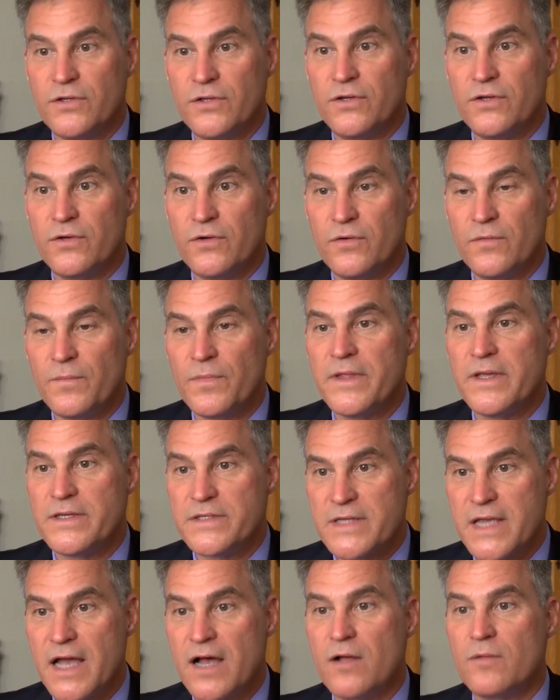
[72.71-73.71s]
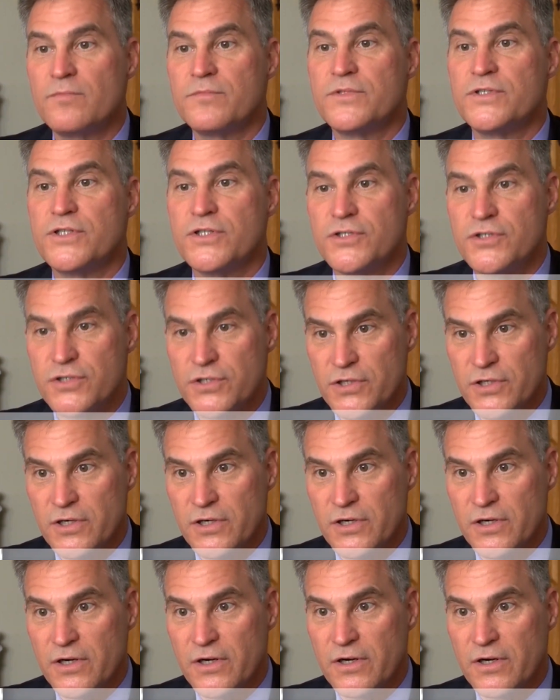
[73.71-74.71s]
do is help
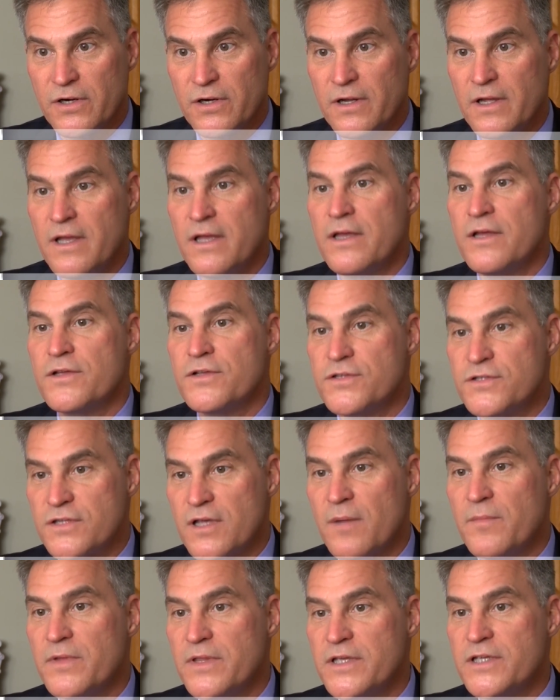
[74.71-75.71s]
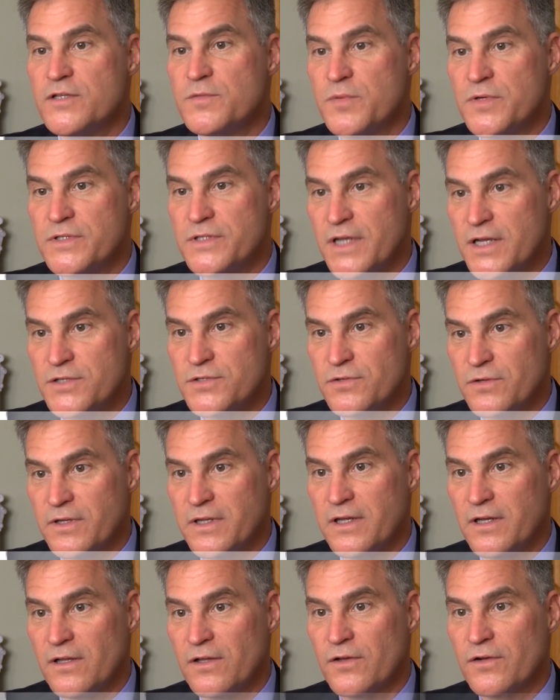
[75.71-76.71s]
deter some of these potential
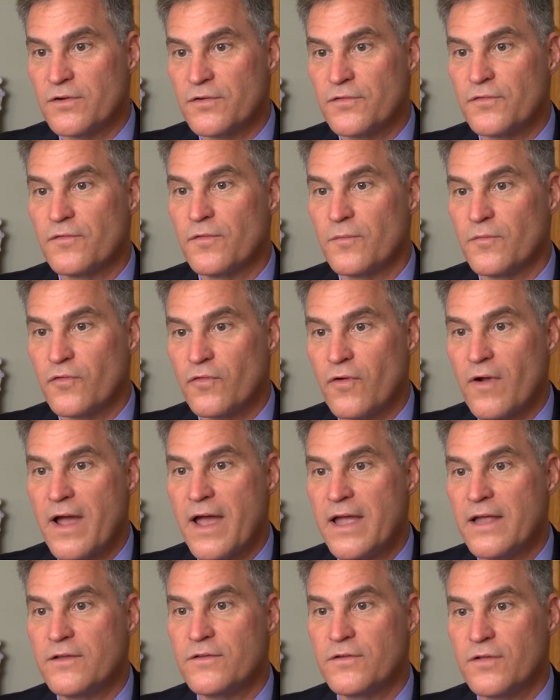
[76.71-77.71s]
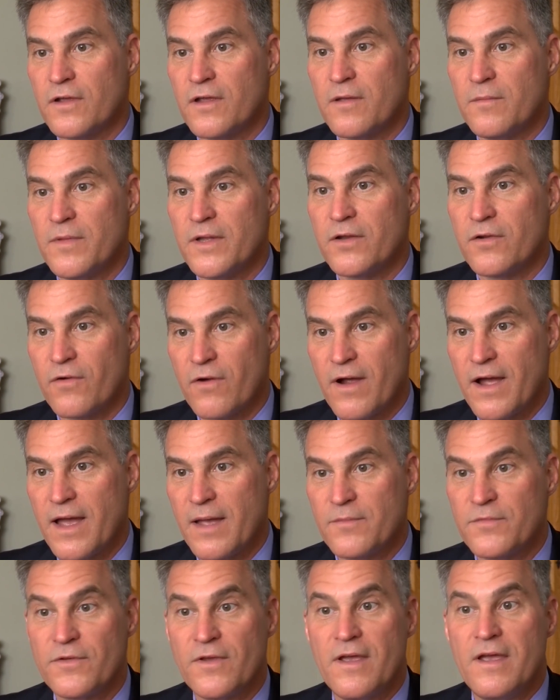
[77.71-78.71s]
killers from trying to commit
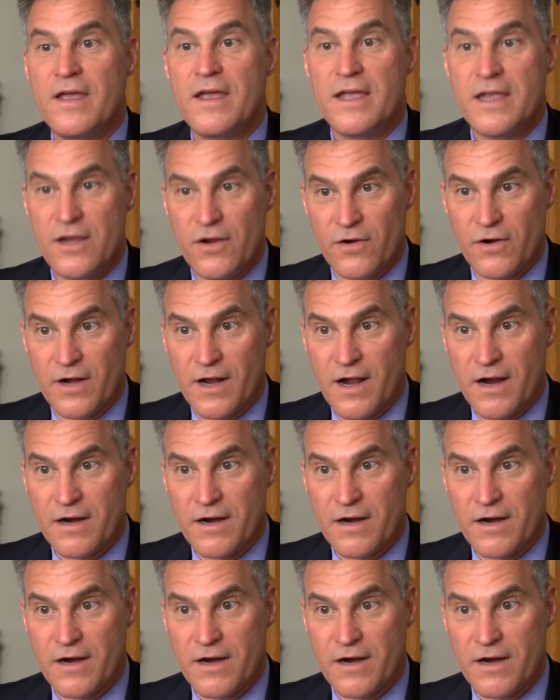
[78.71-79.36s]
crimes here in